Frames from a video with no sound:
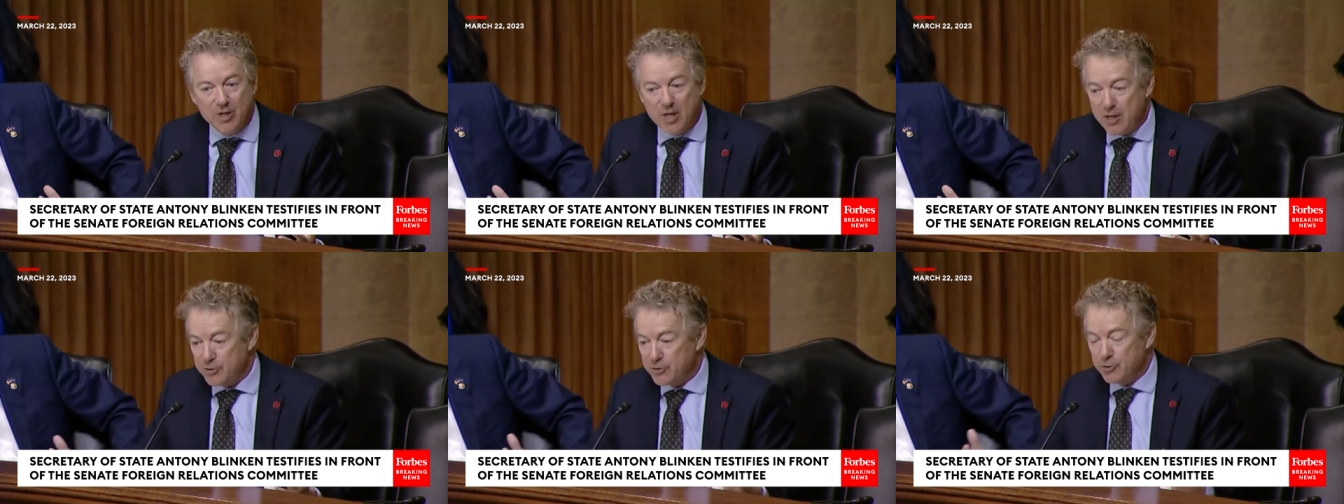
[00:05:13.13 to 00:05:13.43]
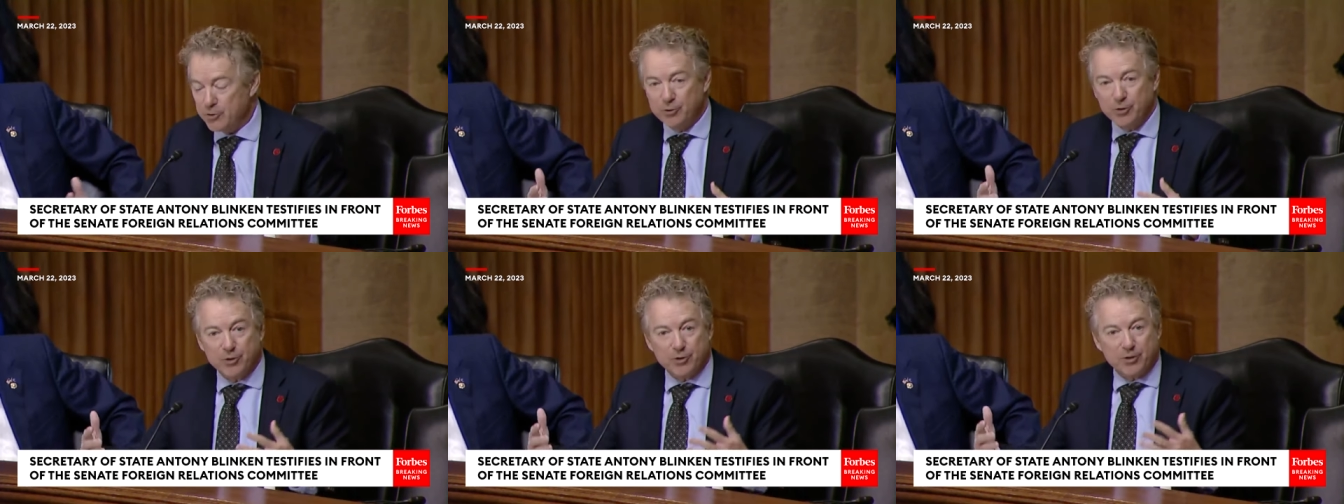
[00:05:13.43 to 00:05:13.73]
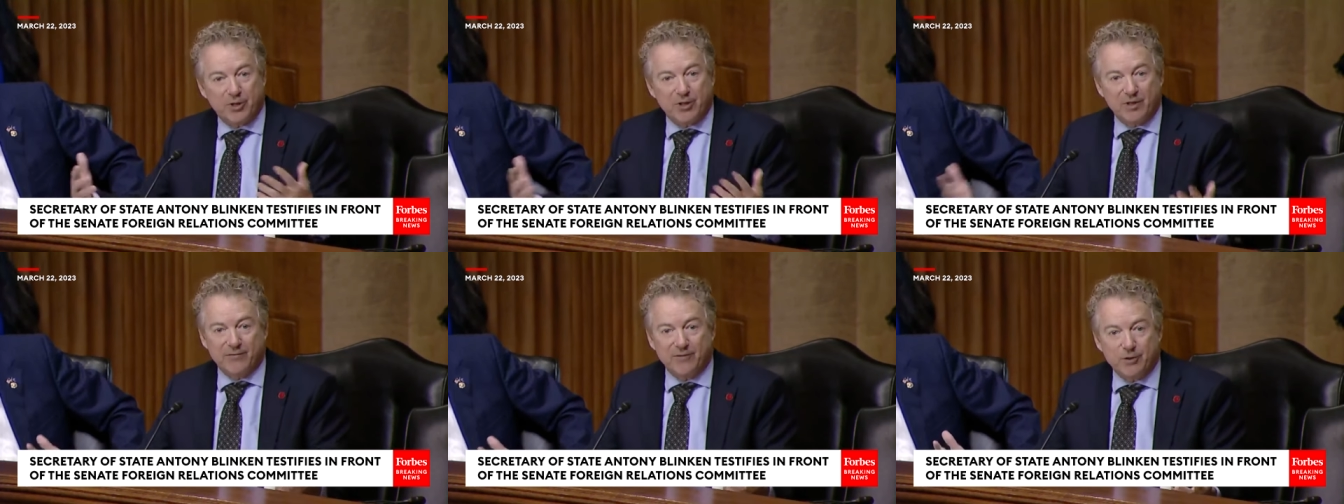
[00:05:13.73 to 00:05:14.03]
Yeah, so
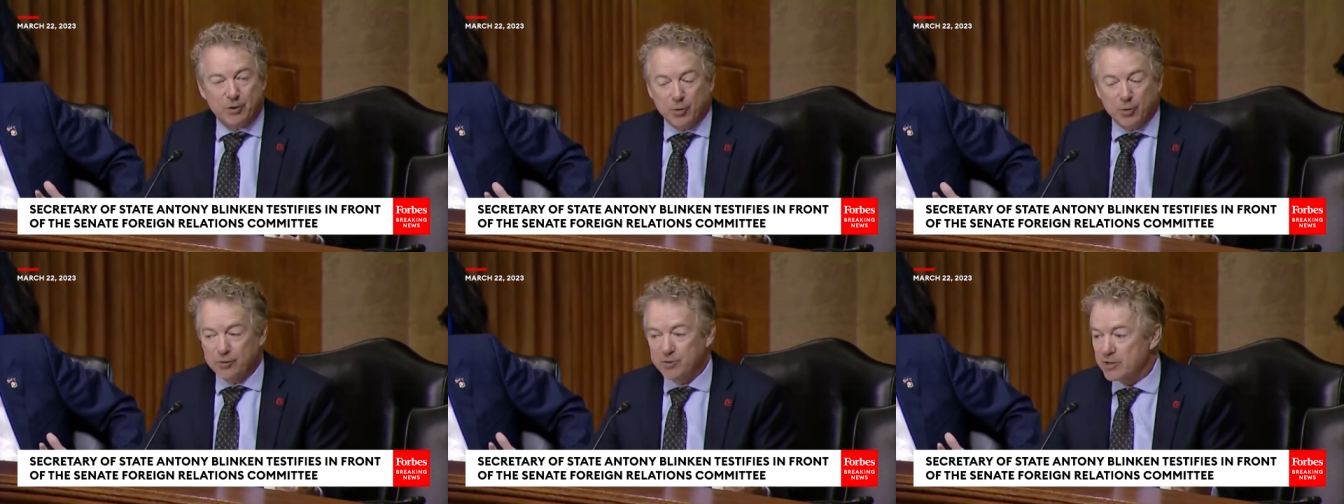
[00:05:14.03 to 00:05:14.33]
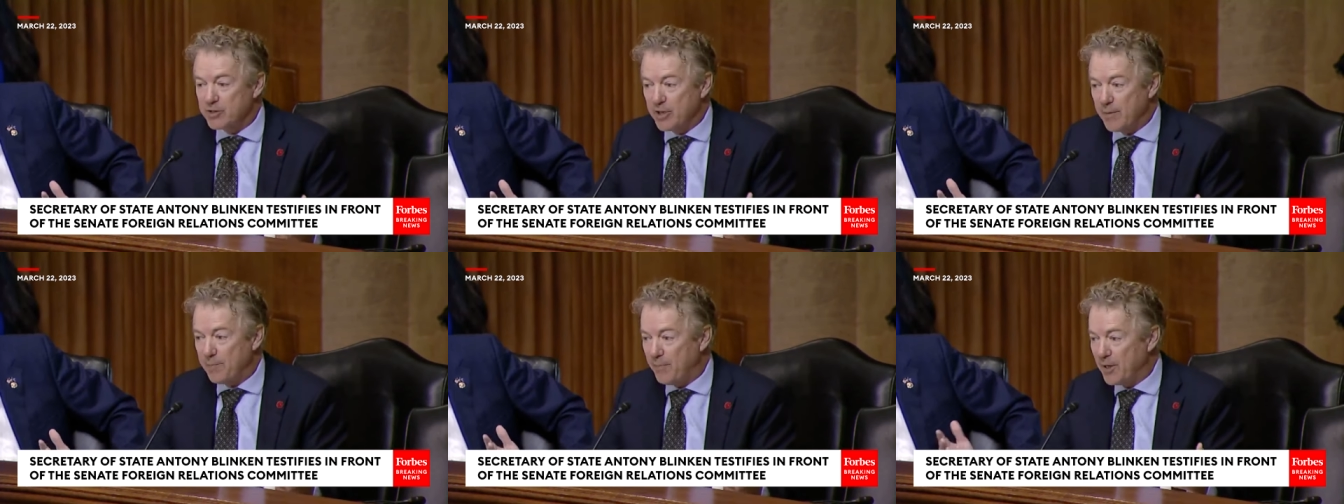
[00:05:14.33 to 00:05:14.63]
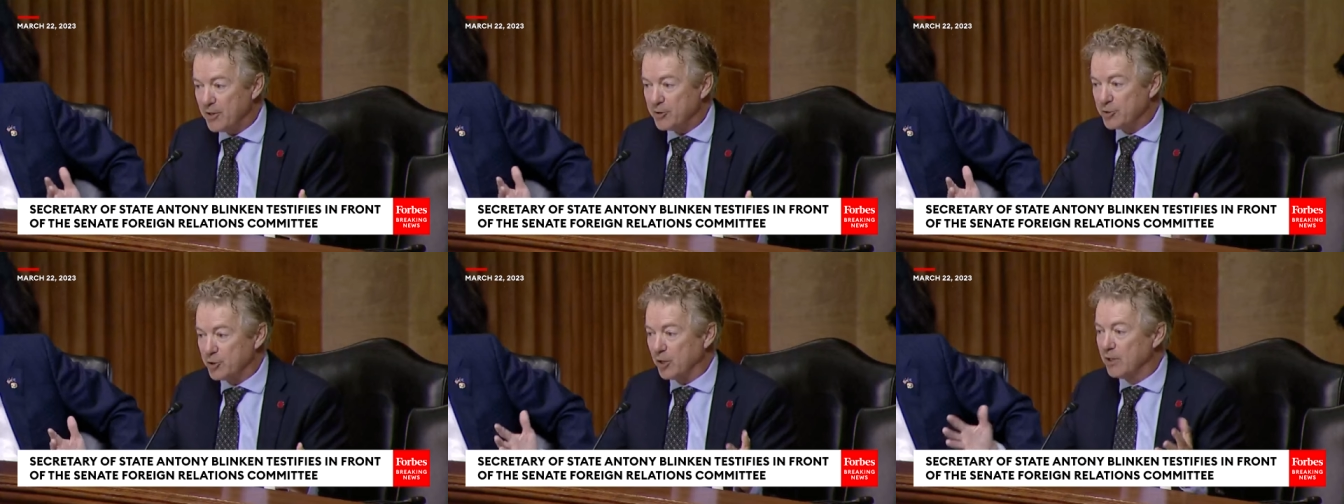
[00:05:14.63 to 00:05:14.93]
just give it to us. It's a
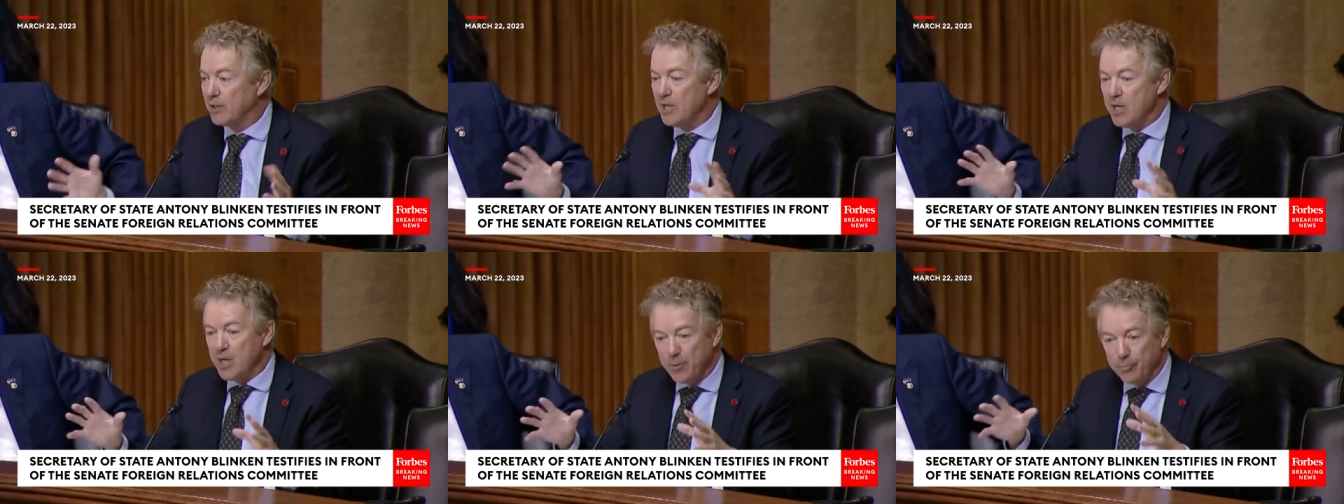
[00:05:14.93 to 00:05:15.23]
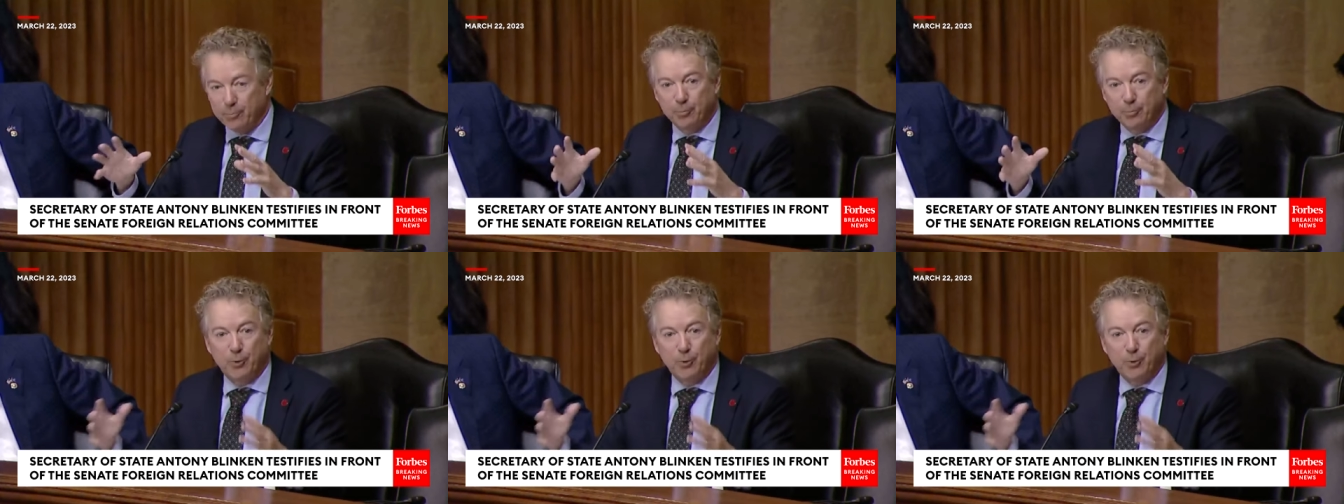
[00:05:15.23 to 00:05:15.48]
bunch of